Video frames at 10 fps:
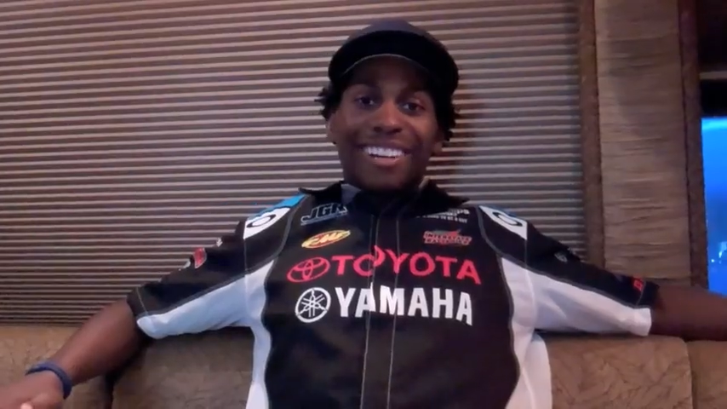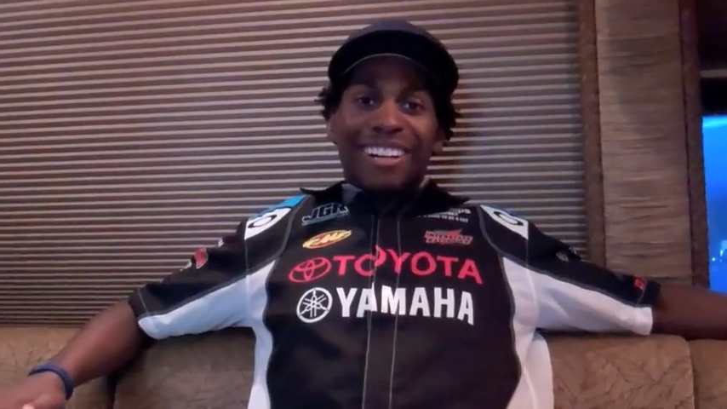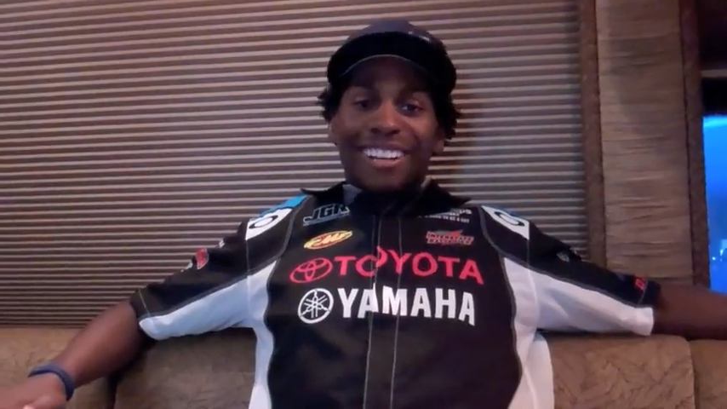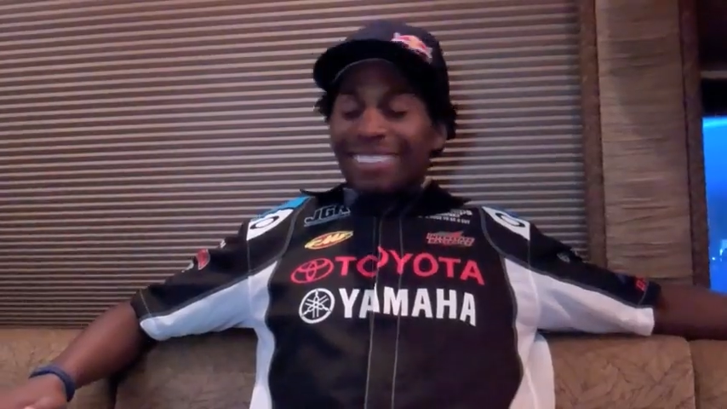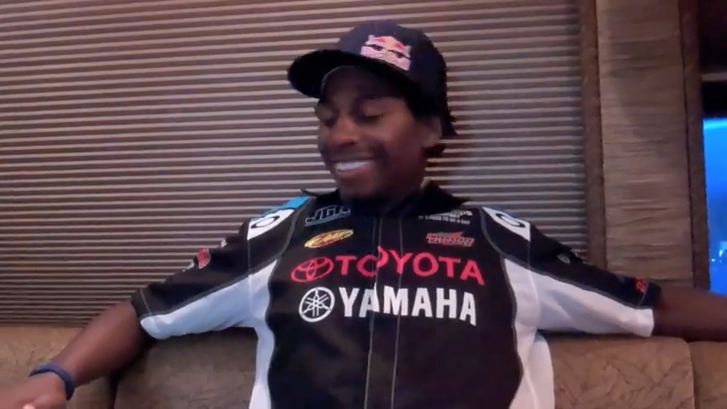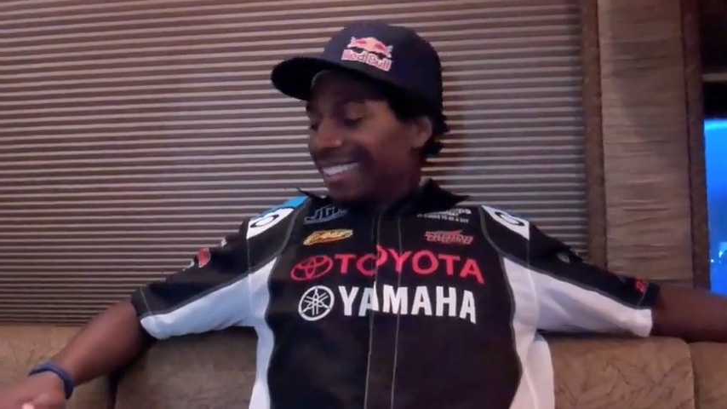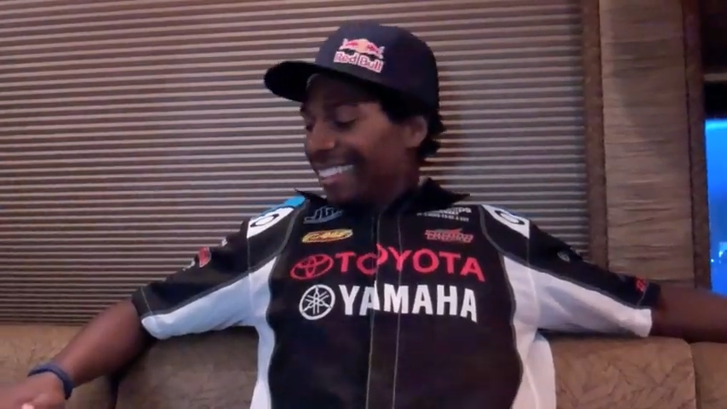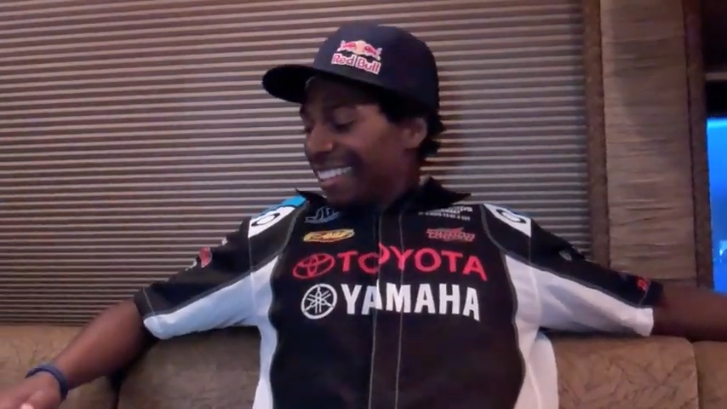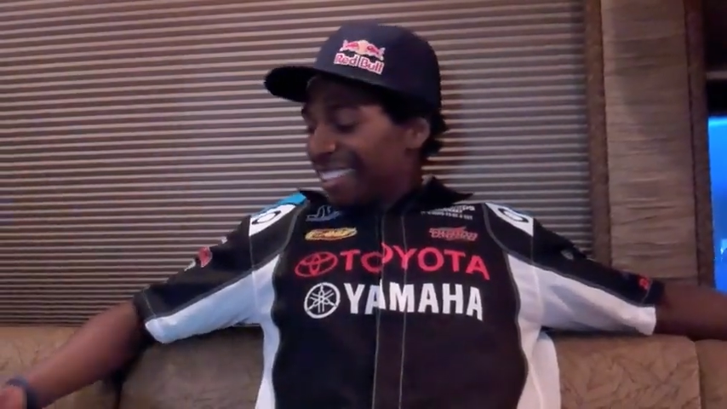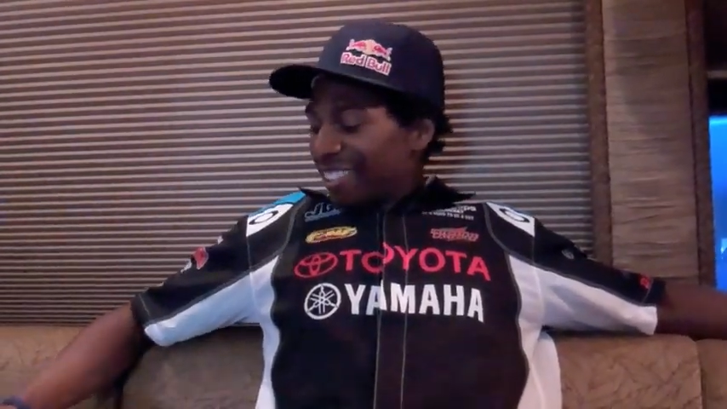Uh,
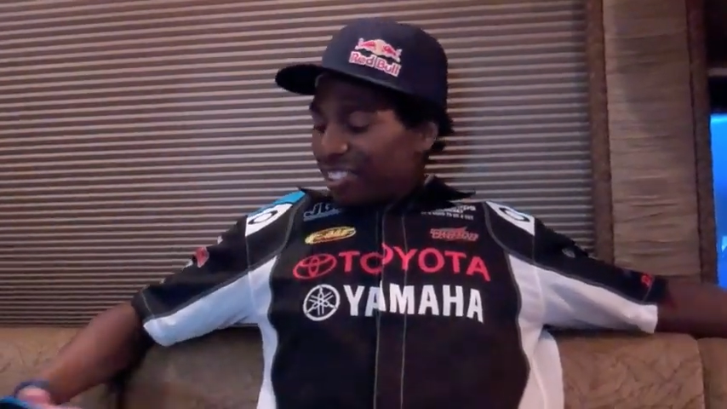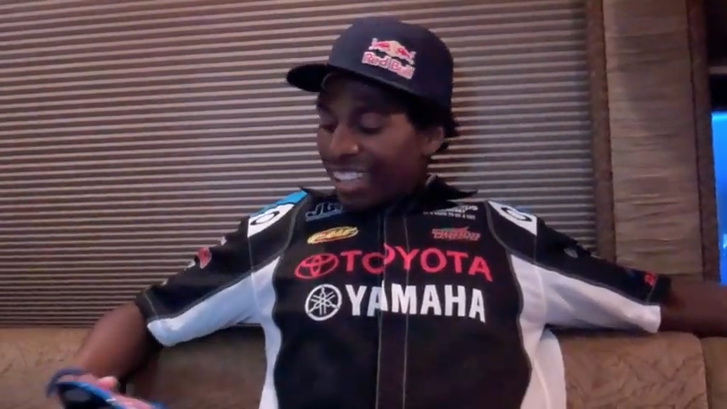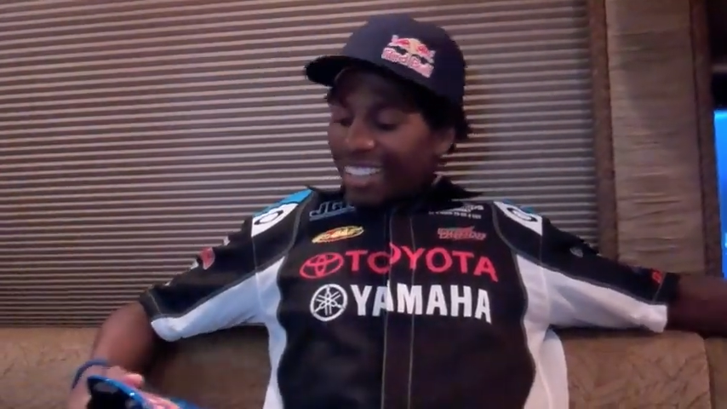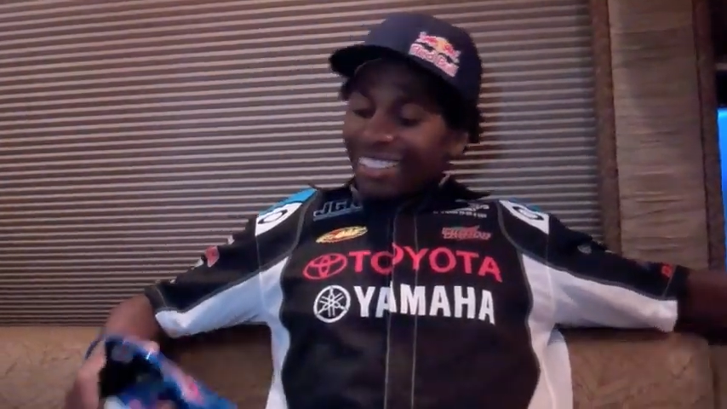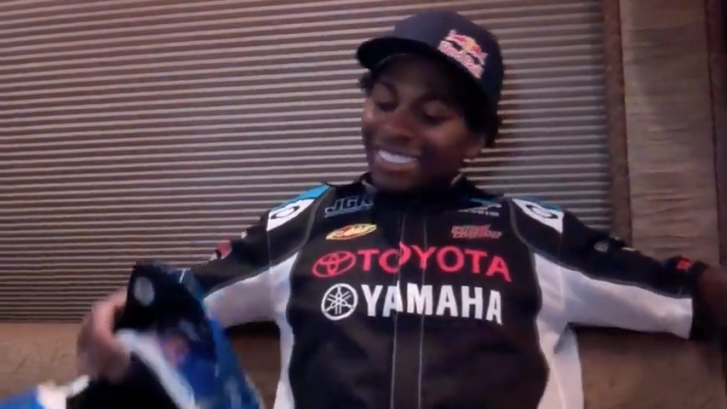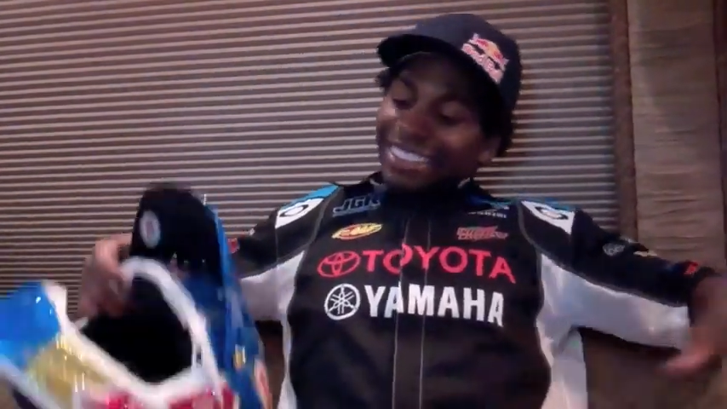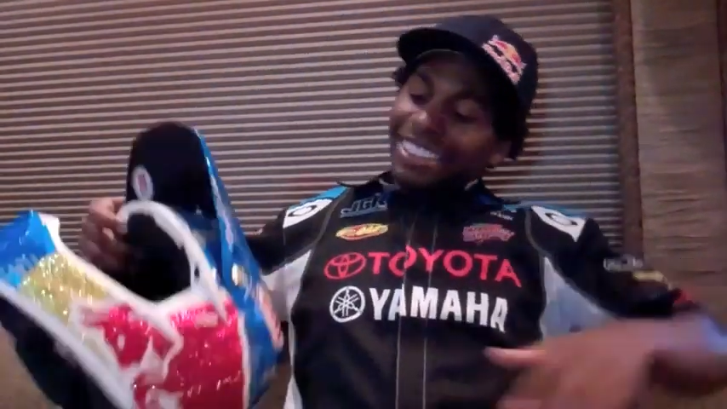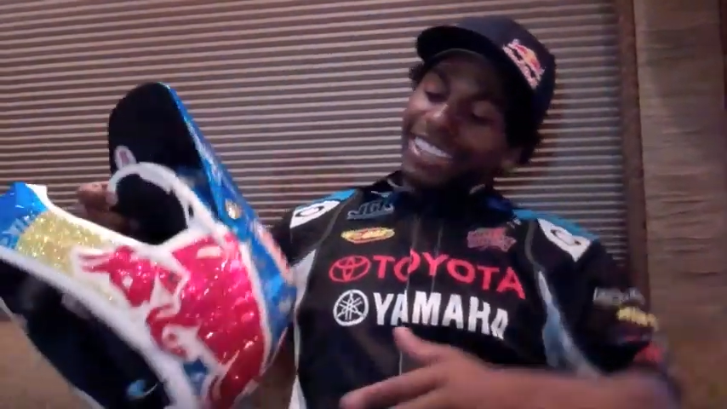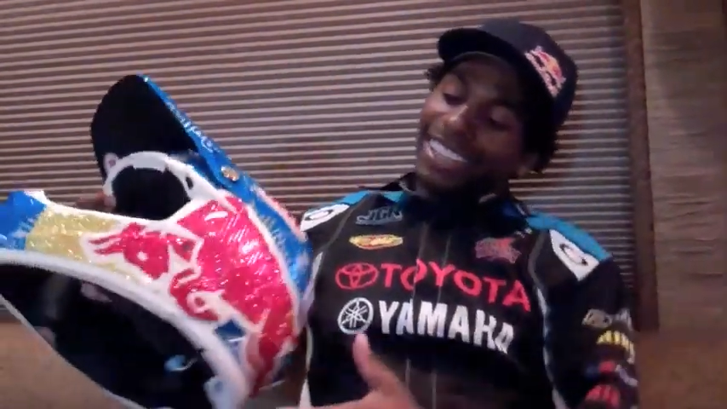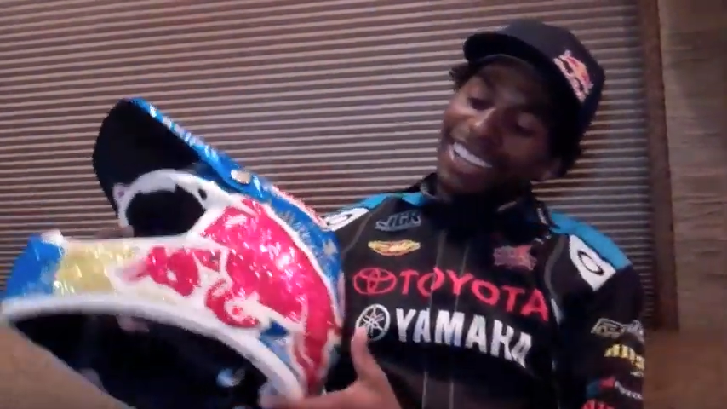check out this
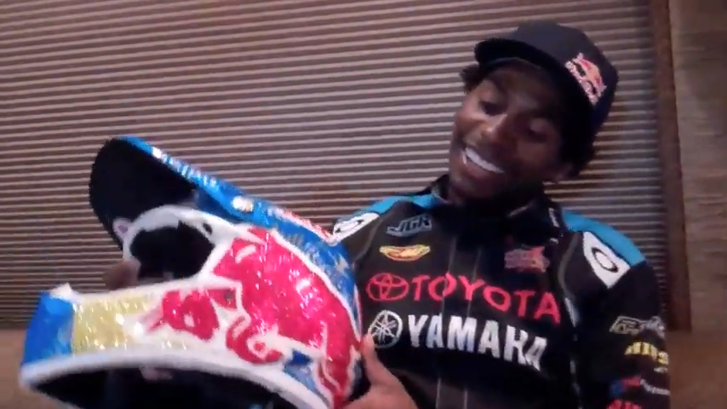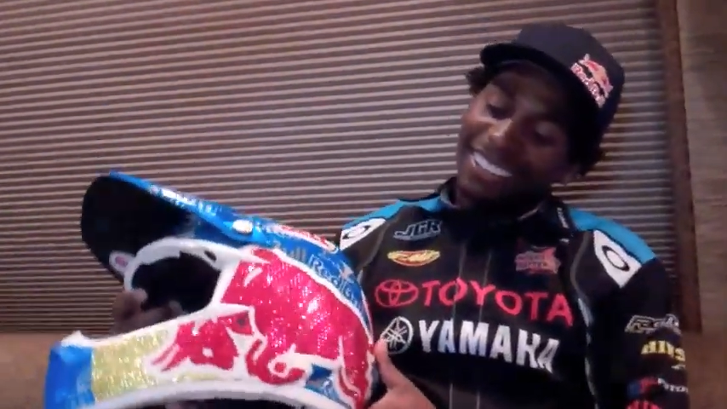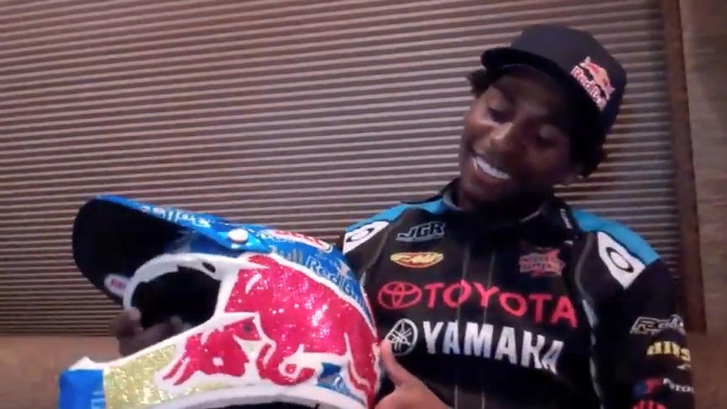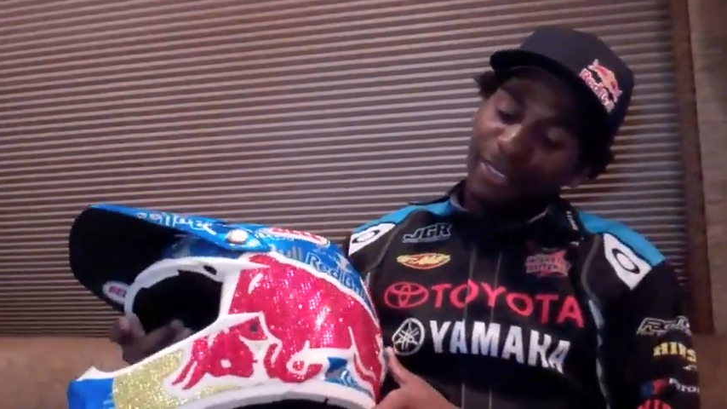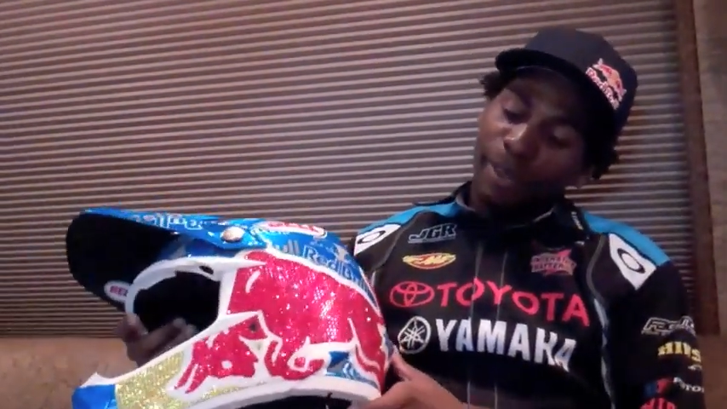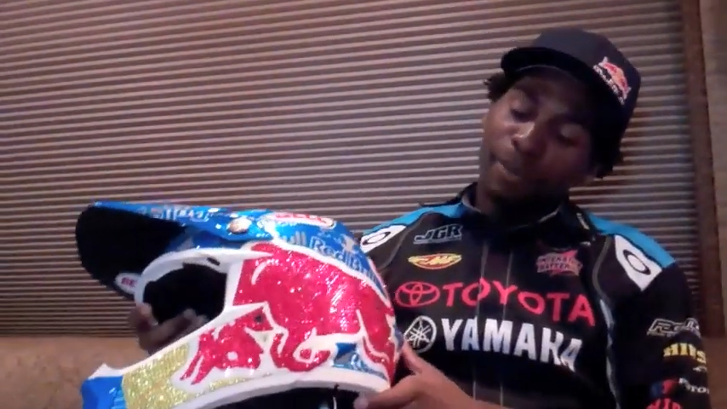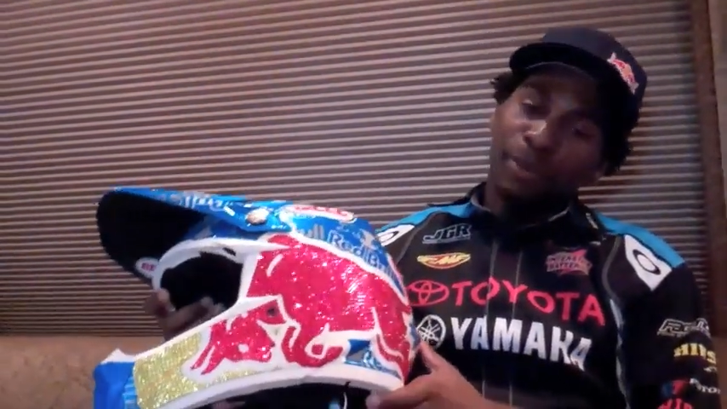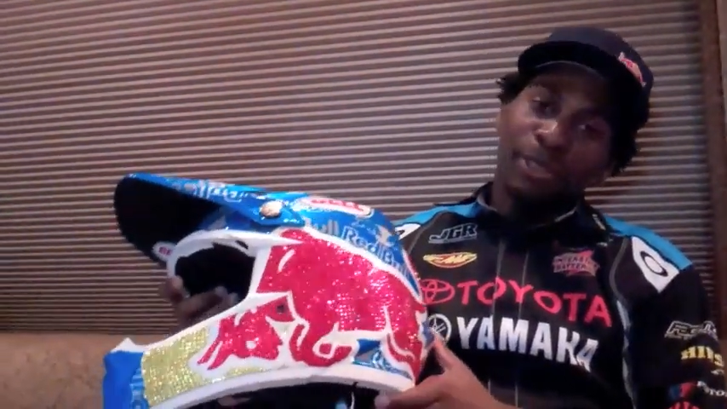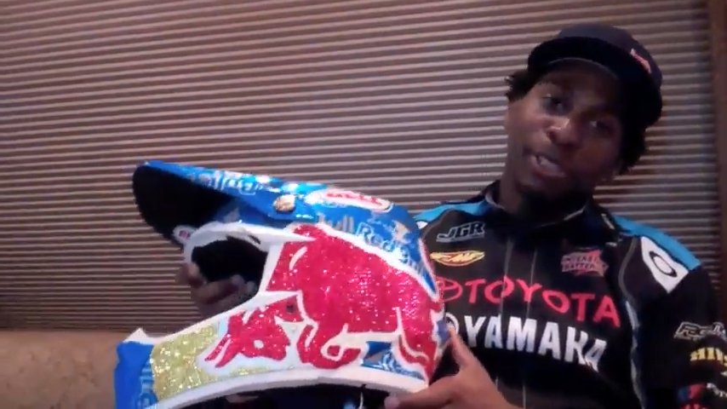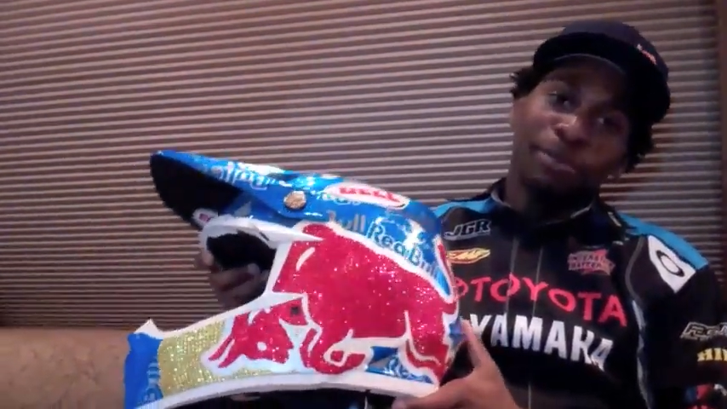lid I got. Red
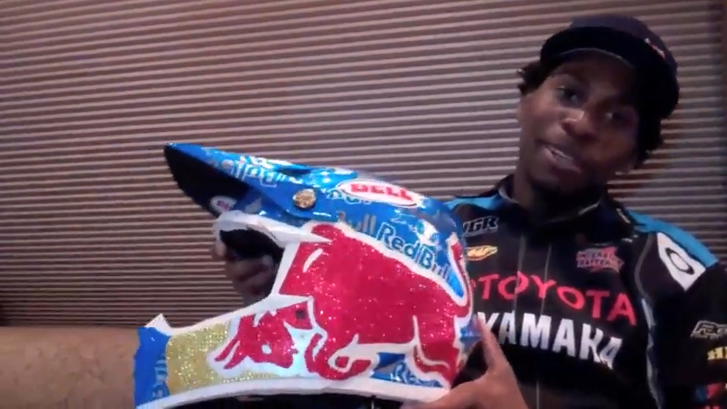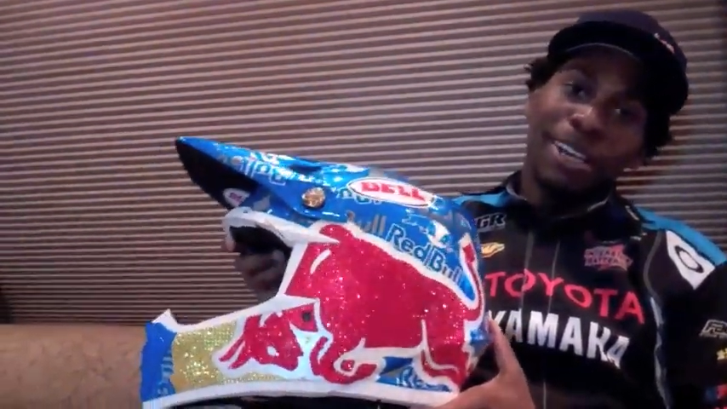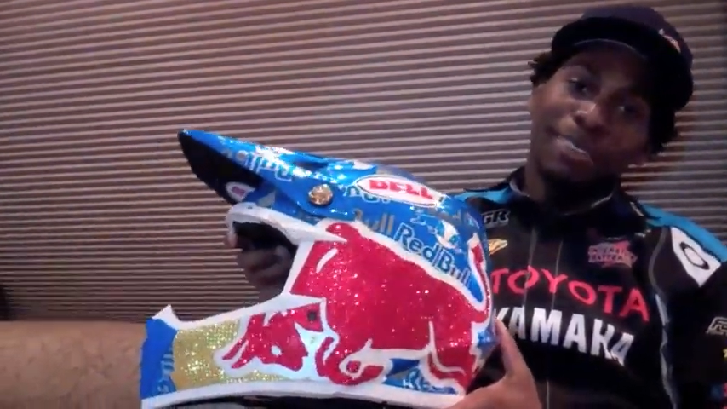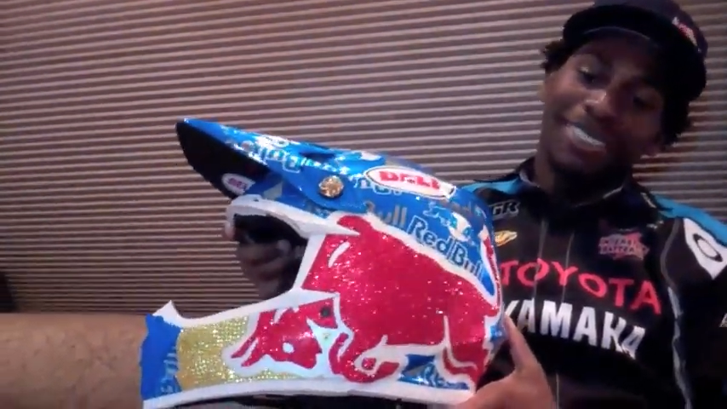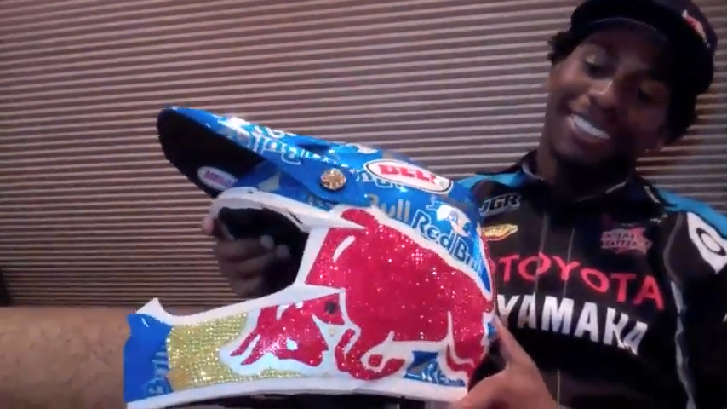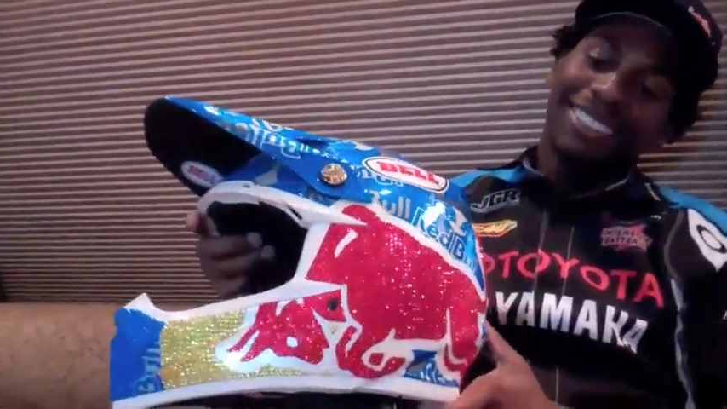Bull hooked me up,